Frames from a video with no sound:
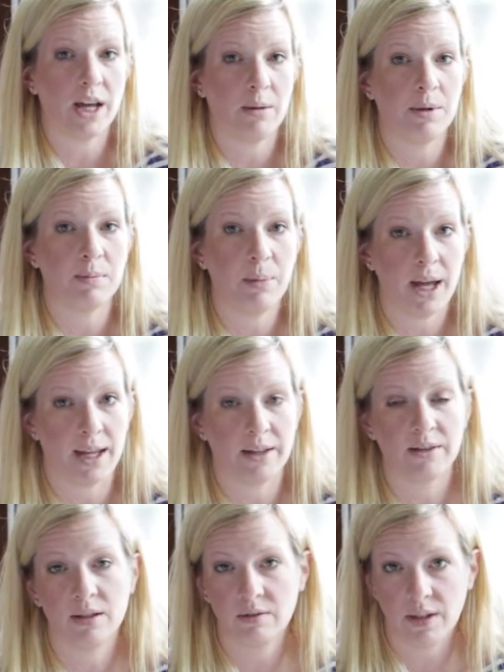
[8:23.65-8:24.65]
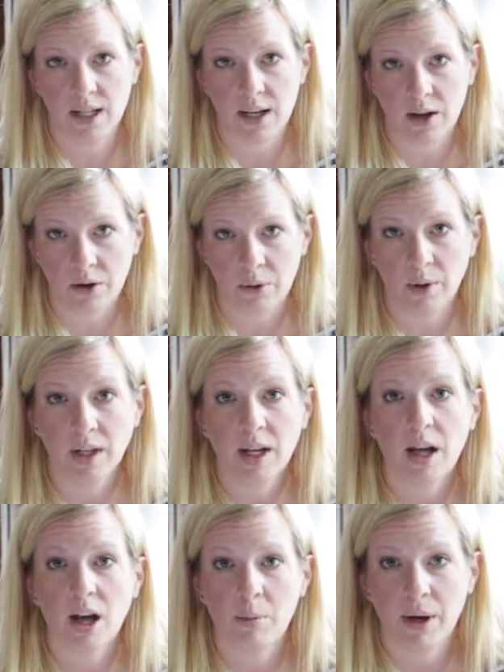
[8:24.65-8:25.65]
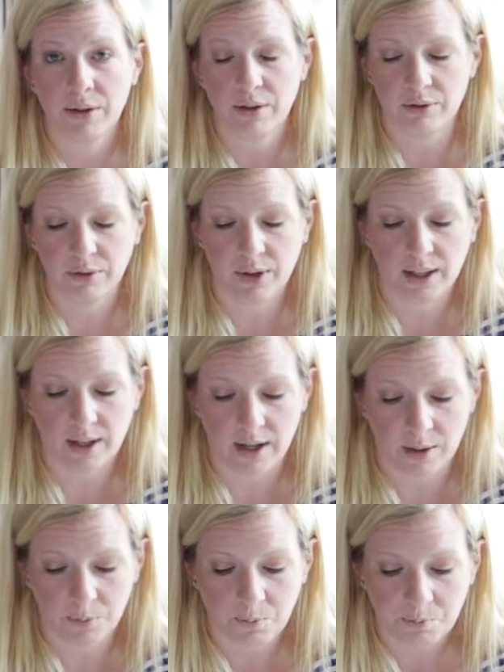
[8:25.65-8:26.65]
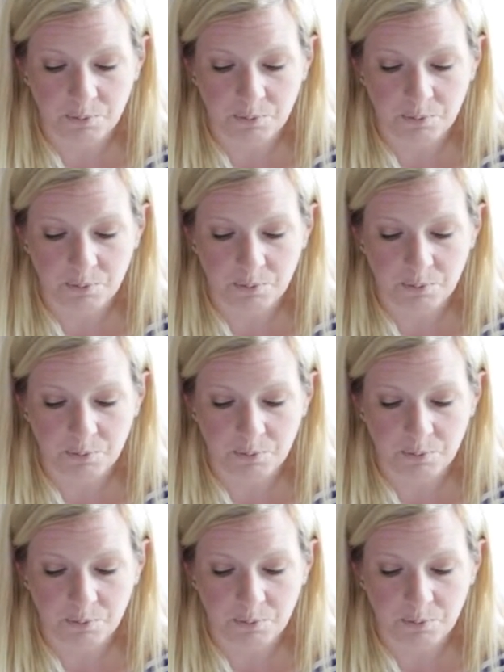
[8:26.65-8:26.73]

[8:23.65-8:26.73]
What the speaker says: Eben Pagan's video about the free line.